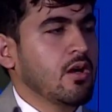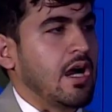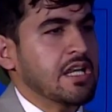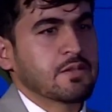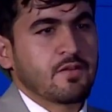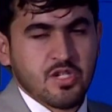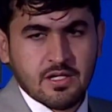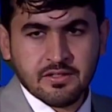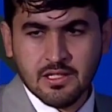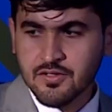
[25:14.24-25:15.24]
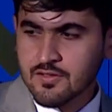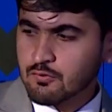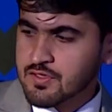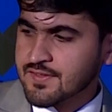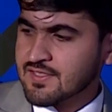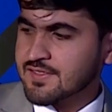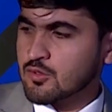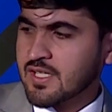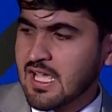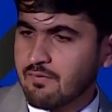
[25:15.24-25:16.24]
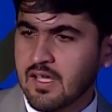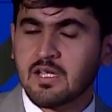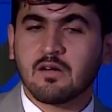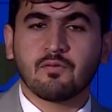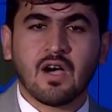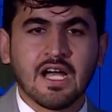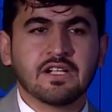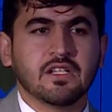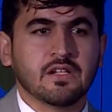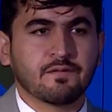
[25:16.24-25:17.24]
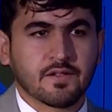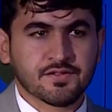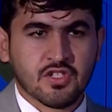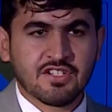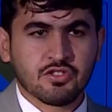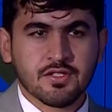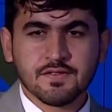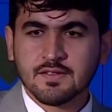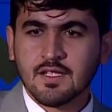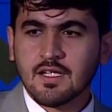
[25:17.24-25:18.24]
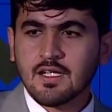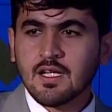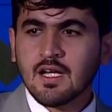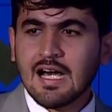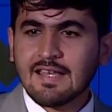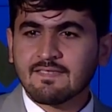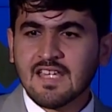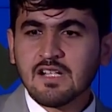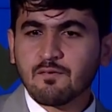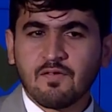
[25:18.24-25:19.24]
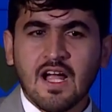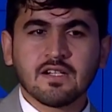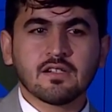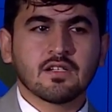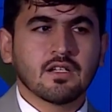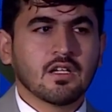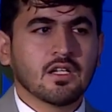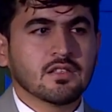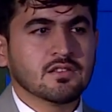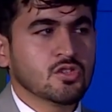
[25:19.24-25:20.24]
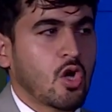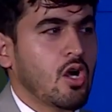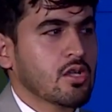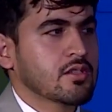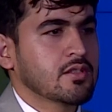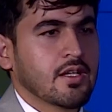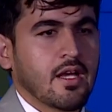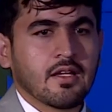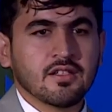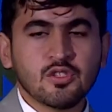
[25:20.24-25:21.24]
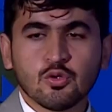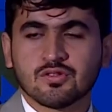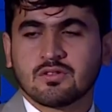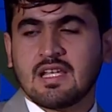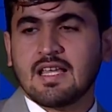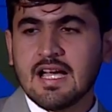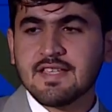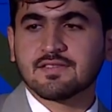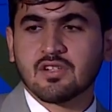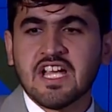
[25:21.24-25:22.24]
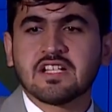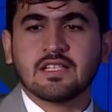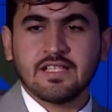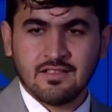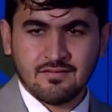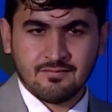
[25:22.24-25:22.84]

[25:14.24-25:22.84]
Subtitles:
artificial intelligence, which does not have enough IT infrastructures, and that fund not utilized rightly.